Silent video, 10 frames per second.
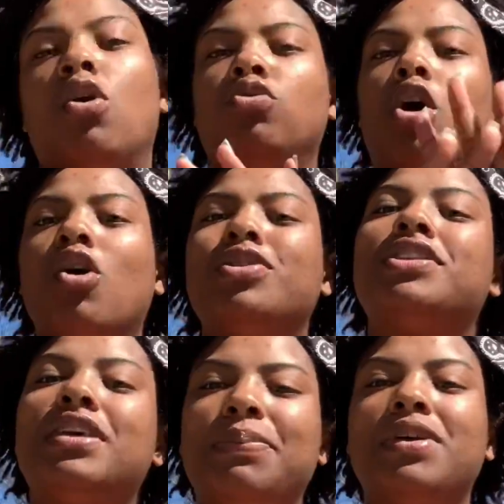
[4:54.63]
So no
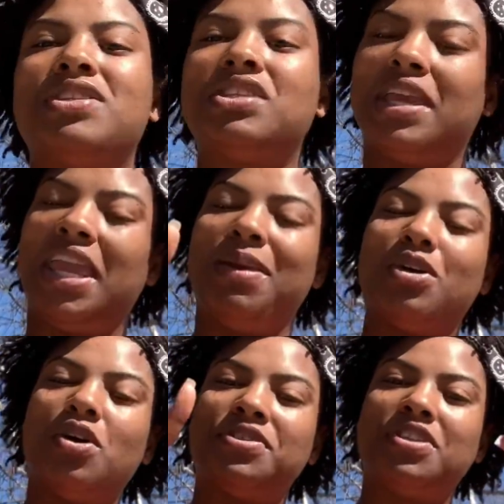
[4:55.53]
slippage, team,
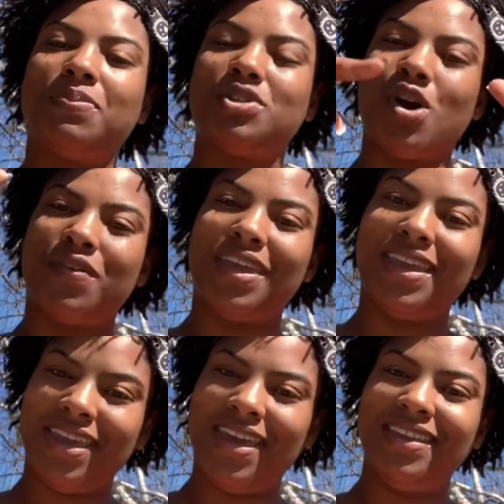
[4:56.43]
no slippage over
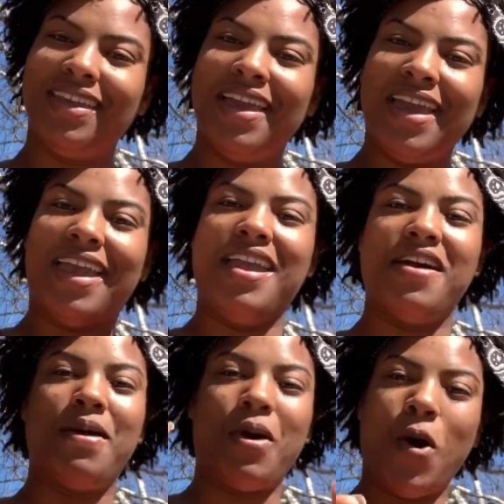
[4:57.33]
here.
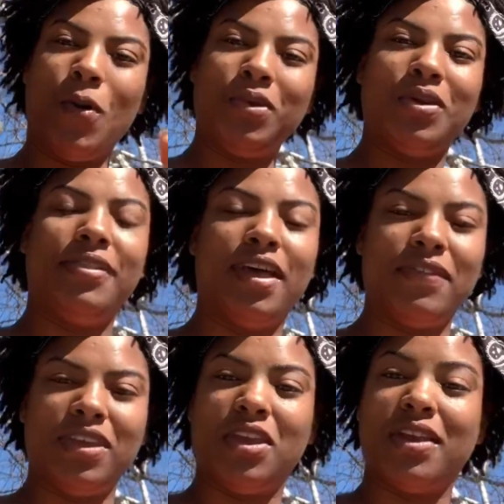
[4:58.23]
And I hope you're
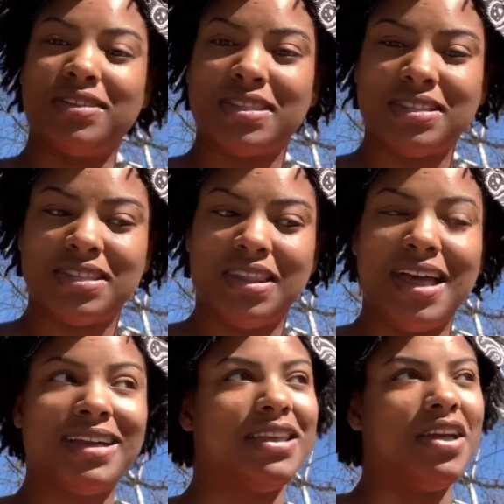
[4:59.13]
loving your sister
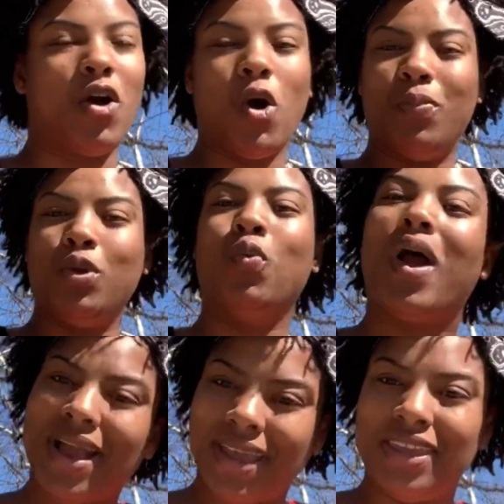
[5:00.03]
locks, and I hope you
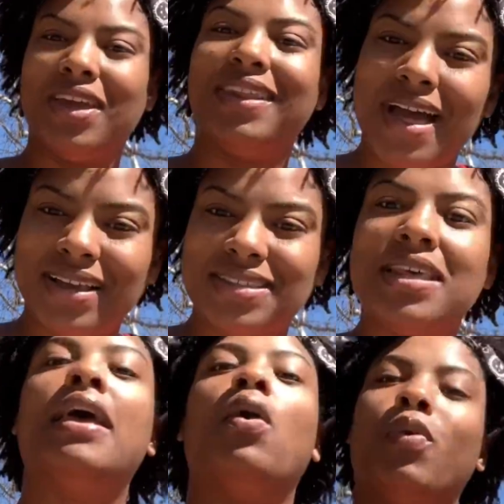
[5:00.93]
rocking your locks
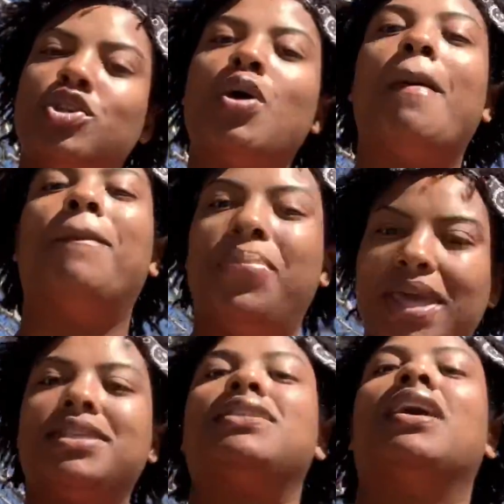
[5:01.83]
with your
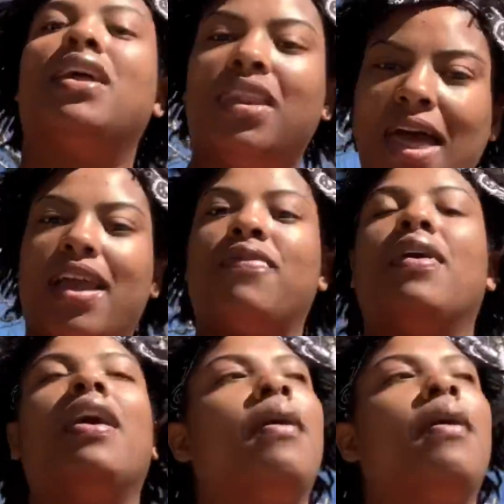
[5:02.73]
best life.